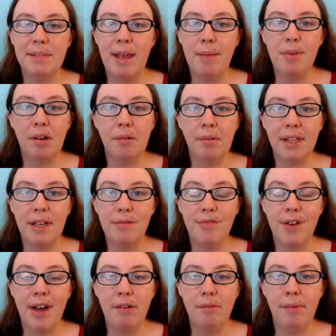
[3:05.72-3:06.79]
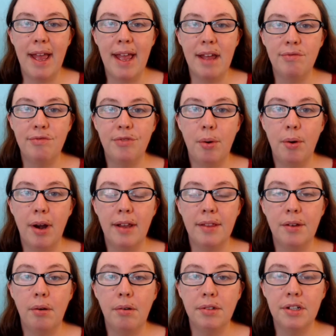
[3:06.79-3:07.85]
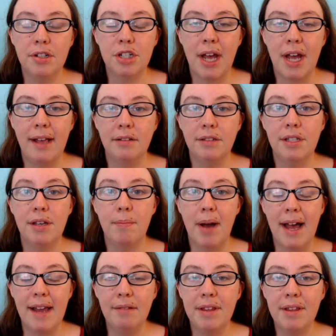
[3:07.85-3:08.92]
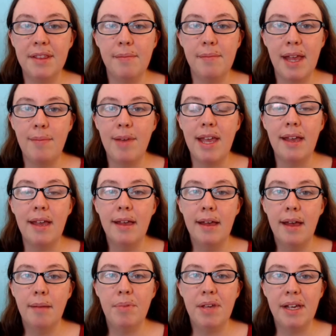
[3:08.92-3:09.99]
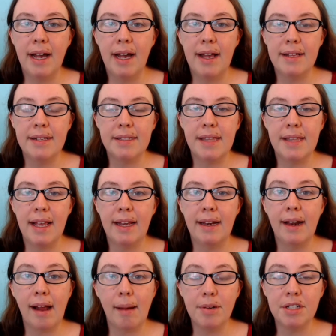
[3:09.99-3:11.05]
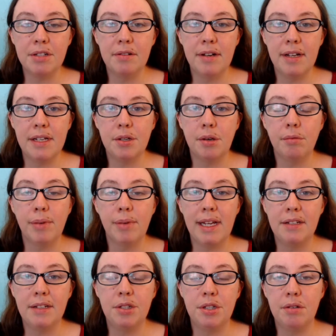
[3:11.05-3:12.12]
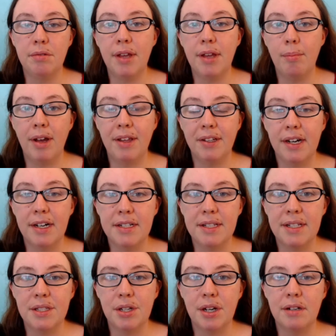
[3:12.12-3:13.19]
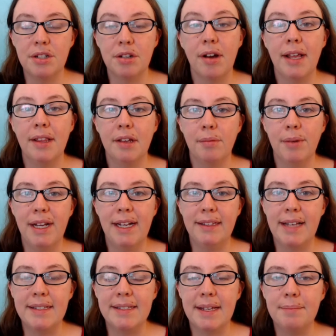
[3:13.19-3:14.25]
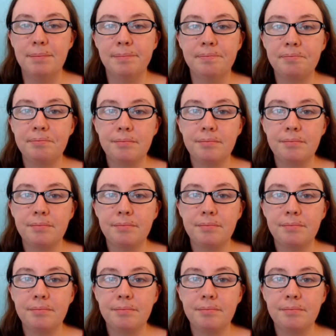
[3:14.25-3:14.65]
this might be a really fun way for the older child to bond with the baby because they get an opportunity to read to their brother or sister during their reading lesson.